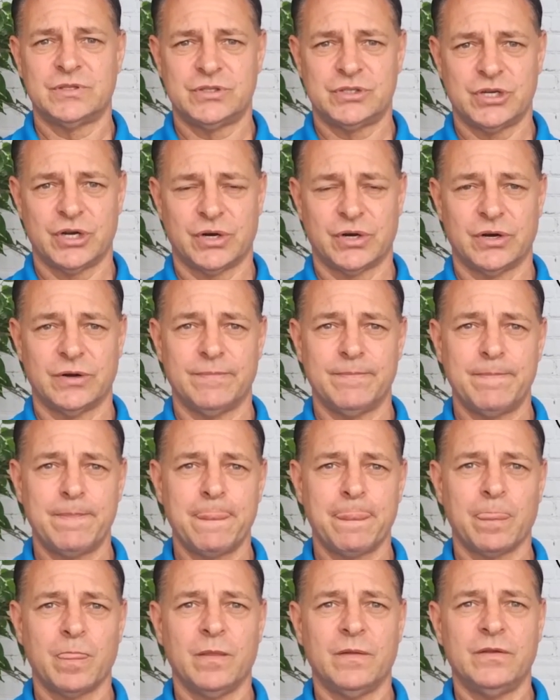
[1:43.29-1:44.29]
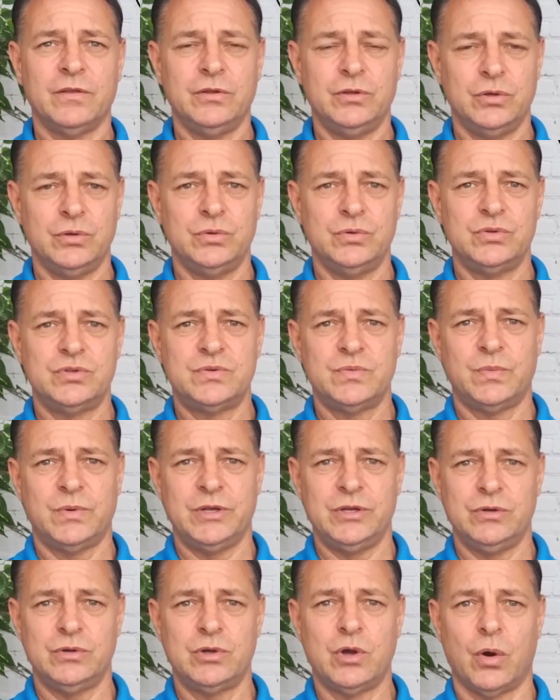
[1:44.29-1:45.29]
term used
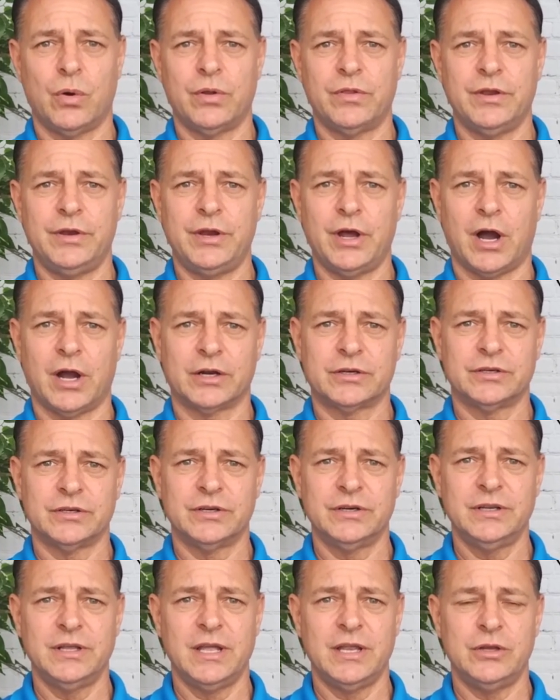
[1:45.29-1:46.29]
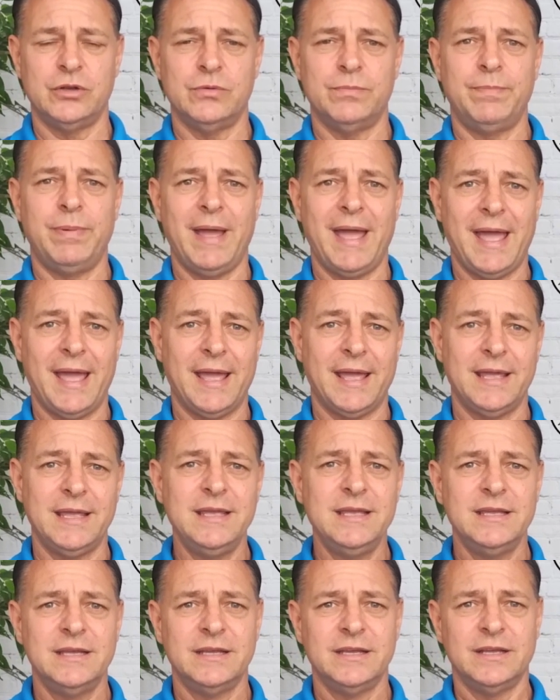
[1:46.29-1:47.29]
when you go to the doctor and you
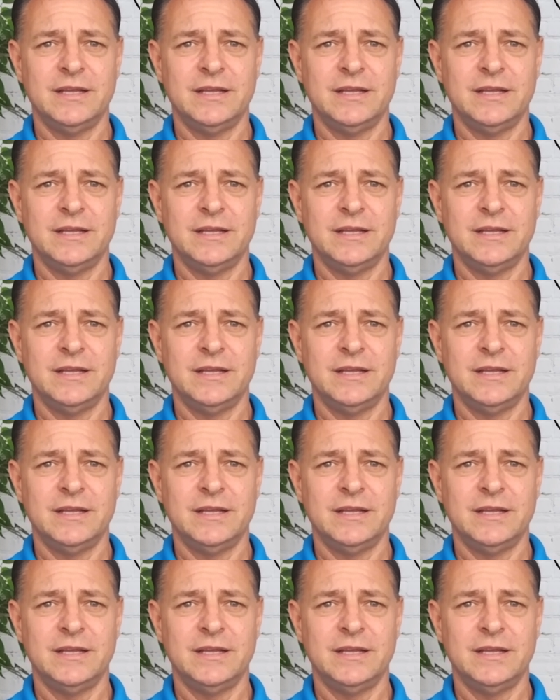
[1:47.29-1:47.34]
pay